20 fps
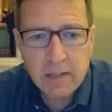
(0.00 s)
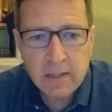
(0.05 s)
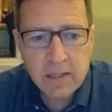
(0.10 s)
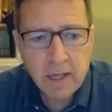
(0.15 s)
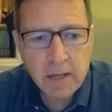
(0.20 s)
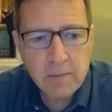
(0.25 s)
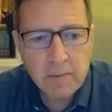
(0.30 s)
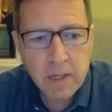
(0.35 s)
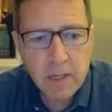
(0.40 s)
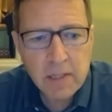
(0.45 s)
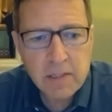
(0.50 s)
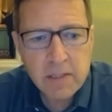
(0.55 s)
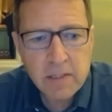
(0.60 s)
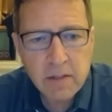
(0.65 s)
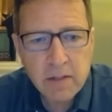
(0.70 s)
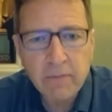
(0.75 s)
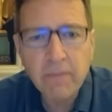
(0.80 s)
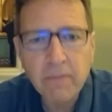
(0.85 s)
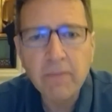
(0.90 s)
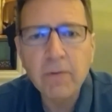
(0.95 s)
time has
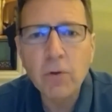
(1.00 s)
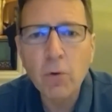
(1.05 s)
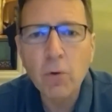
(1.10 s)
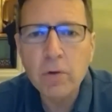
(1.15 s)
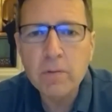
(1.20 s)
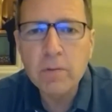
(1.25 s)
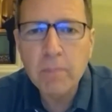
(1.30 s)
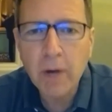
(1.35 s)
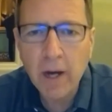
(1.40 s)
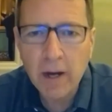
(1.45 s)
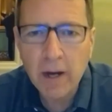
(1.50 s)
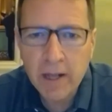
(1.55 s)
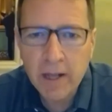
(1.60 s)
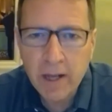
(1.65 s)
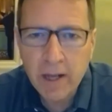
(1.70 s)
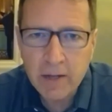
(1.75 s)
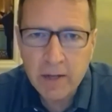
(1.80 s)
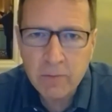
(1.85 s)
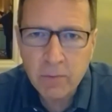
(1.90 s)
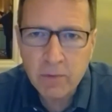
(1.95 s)
flown by,
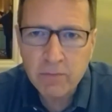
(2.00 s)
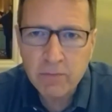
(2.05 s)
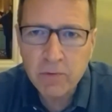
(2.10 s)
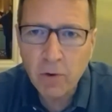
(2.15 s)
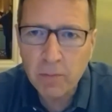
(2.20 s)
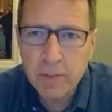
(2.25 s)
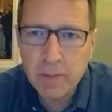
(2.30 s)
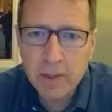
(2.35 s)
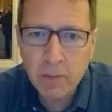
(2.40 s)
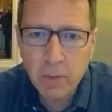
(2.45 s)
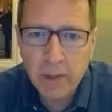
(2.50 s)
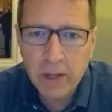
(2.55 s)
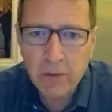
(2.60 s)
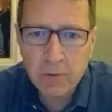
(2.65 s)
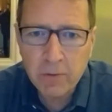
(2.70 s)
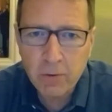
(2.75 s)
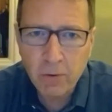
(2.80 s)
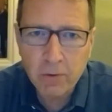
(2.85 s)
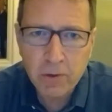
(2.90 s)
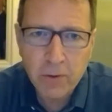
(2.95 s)
and we've not been able to get
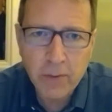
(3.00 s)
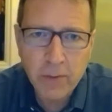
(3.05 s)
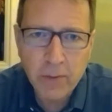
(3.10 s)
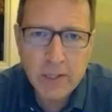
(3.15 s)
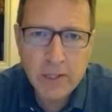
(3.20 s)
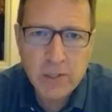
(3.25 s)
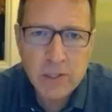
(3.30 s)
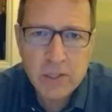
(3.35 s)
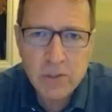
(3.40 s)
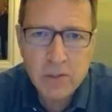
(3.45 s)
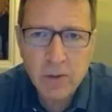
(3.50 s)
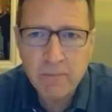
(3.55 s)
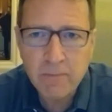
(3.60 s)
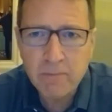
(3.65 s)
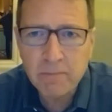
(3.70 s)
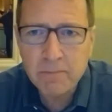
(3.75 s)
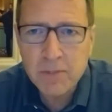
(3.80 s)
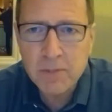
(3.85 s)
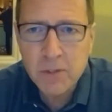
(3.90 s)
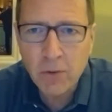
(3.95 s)
through all the questions. So
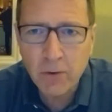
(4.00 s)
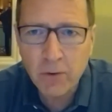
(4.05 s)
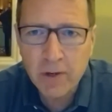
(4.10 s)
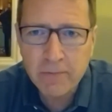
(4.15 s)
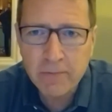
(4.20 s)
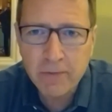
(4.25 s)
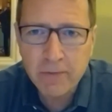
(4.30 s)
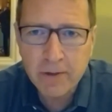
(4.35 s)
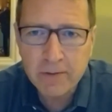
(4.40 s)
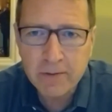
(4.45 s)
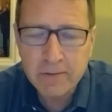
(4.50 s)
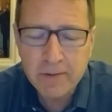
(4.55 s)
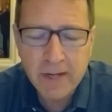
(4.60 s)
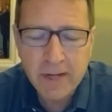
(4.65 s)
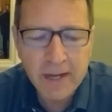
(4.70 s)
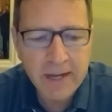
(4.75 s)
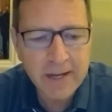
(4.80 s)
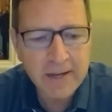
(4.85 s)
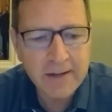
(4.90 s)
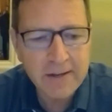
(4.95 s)
I'm sorry for uh,
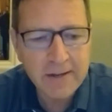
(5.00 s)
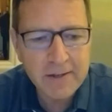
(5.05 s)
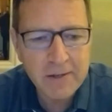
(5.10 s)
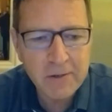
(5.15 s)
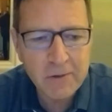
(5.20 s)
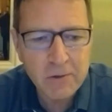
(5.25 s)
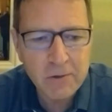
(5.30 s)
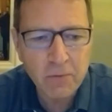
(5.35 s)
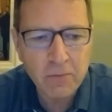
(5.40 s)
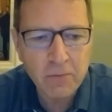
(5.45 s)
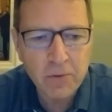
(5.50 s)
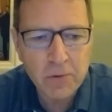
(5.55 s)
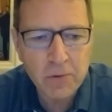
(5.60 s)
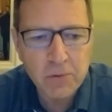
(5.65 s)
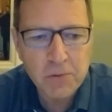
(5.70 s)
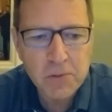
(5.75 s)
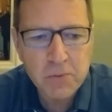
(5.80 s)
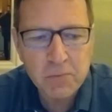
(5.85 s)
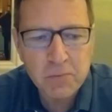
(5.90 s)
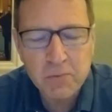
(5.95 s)
you, you, know for
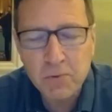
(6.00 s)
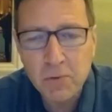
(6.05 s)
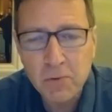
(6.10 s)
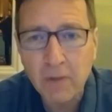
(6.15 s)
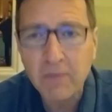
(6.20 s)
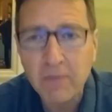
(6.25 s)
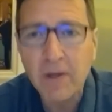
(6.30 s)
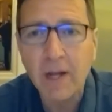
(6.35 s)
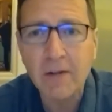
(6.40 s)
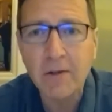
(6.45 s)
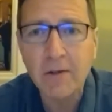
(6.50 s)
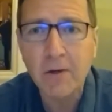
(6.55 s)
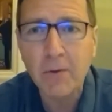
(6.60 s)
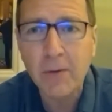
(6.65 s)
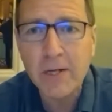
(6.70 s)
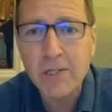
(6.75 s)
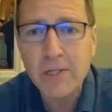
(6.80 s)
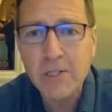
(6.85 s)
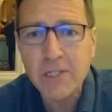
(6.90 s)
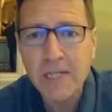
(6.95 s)
those who haven't had their
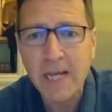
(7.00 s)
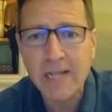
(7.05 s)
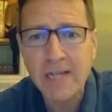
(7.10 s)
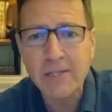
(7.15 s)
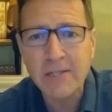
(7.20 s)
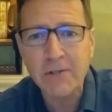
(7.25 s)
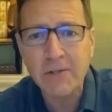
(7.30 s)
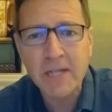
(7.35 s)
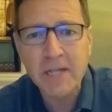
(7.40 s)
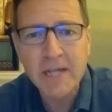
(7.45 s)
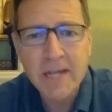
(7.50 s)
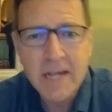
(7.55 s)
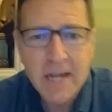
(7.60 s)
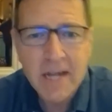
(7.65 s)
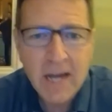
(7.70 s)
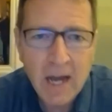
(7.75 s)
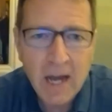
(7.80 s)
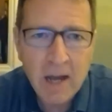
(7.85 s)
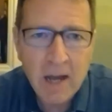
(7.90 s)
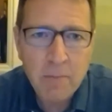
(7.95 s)
questions answered,
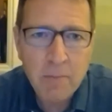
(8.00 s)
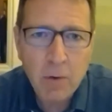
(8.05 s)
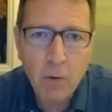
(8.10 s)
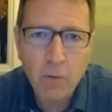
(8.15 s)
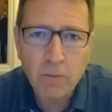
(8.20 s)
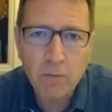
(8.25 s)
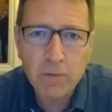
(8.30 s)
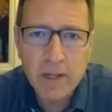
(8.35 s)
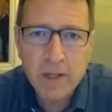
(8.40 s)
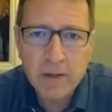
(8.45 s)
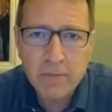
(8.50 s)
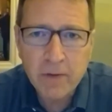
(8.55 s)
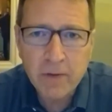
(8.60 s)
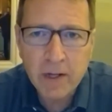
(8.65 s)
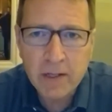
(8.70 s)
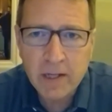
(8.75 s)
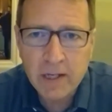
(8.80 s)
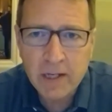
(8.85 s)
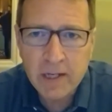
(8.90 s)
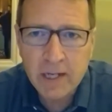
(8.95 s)
um, but hopefully you've
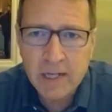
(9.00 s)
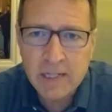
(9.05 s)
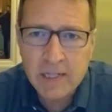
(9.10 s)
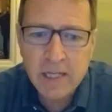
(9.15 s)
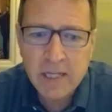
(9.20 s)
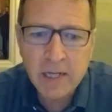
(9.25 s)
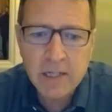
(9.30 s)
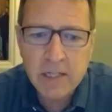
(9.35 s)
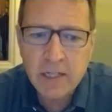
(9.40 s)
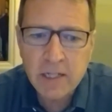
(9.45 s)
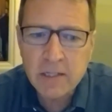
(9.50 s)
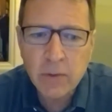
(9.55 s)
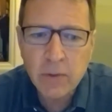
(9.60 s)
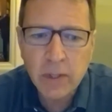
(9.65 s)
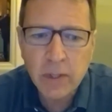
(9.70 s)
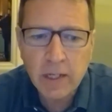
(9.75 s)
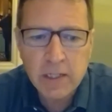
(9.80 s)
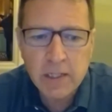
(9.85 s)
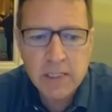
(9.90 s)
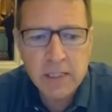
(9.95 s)
had an insight into
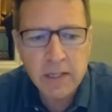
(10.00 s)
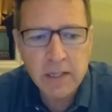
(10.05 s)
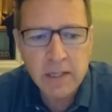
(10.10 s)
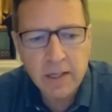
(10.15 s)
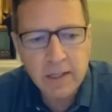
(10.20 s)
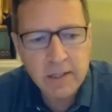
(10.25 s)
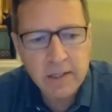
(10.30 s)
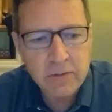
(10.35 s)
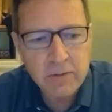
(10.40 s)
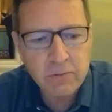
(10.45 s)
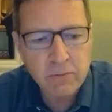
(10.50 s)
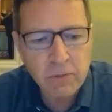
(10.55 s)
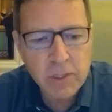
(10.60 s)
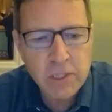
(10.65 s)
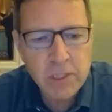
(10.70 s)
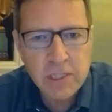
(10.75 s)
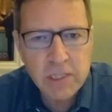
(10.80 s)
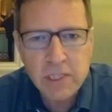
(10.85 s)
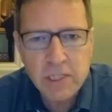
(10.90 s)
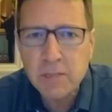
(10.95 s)
Augusta and
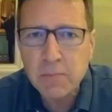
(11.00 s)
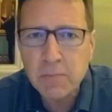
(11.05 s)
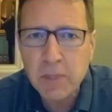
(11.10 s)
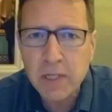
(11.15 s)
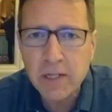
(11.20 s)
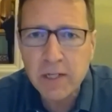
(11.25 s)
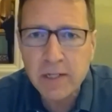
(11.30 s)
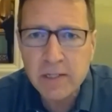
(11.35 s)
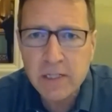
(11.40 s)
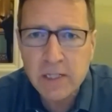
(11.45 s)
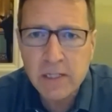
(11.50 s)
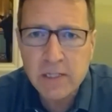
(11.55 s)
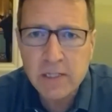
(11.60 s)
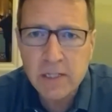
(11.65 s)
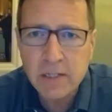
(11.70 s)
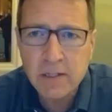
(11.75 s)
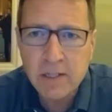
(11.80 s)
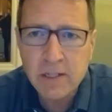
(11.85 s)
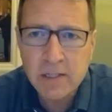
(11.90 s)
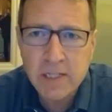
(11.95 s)
Richie's experiences
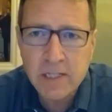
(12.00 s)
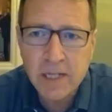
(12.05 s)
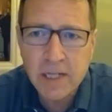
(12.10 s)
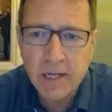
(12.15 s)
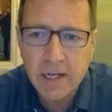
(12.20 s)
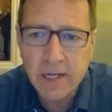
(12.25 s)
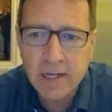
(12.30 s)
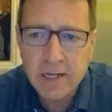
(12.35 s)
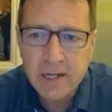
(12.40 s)
and his uh,